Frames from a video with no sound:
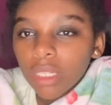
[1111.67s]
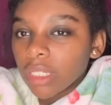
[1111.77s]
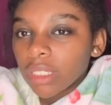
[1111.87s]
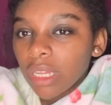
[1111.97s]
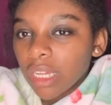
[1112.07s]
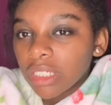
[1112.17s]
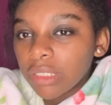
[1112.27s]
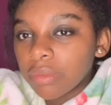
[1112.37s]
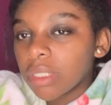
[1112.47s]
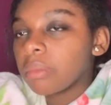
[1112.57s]
Like, has she
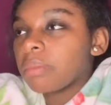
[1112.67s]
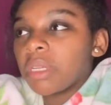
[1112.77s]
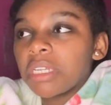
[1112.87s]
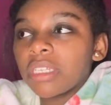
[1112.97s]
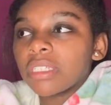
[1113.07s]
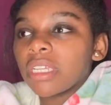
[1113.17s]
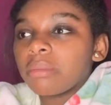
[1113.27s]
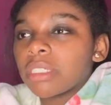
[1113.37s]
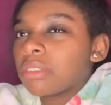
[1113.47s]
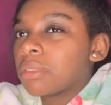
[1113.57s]
even been in the same
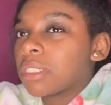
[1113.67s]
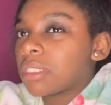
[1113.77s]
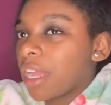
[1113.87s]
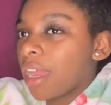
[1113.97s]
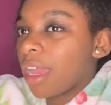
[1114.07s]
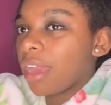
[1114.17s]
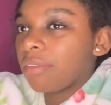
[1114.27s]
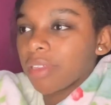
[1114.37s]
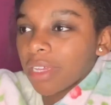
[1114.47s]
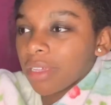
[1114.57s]
situations I
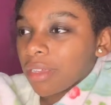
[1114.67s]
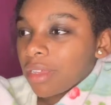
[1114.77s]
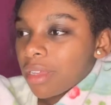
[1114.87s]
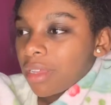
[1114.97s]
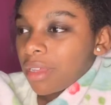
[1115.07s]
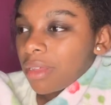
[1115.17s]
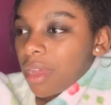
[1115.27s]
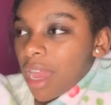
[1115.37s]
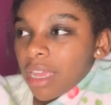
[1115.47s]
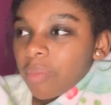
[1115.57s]
have? Like,
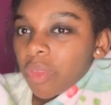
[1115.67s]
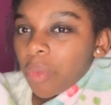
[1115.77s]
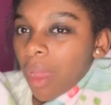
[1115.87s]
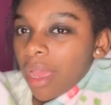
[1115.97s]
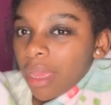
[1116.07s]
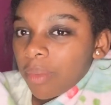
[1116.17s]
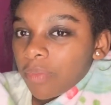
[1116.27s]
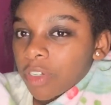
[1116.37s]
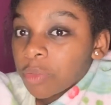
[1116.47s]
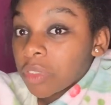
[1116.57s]
I am the way I am
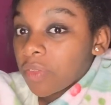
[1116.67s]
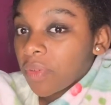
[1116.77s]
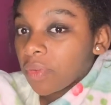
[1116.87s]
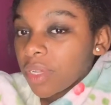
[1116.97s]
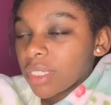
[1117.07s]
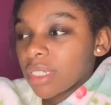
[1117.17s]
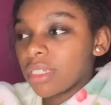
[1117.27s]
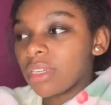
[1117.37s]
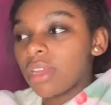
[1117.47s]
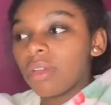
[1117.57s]
for a specific reason,
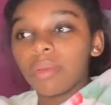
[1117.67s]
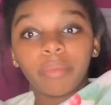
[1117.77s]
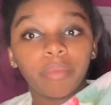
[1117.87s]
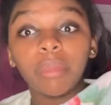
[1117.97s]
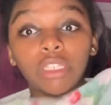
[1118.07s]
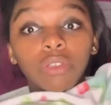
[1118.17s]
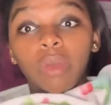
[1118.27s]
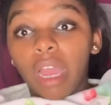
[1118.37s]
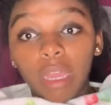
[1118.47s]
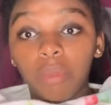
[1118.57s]
you know. And me too,
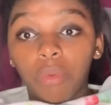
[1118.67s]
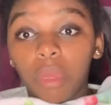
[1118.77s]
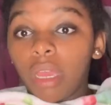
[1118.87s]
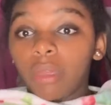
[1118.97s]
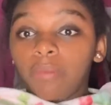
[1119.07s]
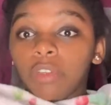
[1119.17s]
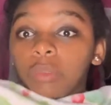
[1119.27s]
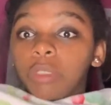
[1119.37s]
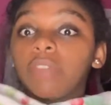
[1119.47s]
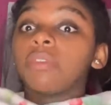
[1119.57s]
I am the way I am for a
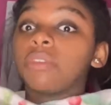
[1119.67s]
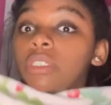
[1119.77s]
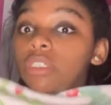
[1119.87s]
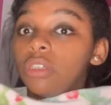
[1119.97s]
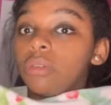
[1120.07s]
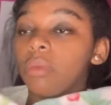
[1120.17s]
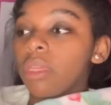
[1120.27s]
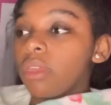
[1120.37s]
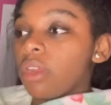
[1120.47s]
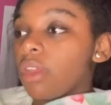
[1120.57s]
specific reason too,
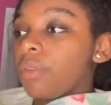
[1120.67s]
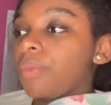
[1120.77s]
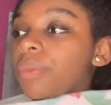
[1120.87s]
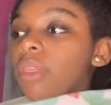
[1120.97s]
you know.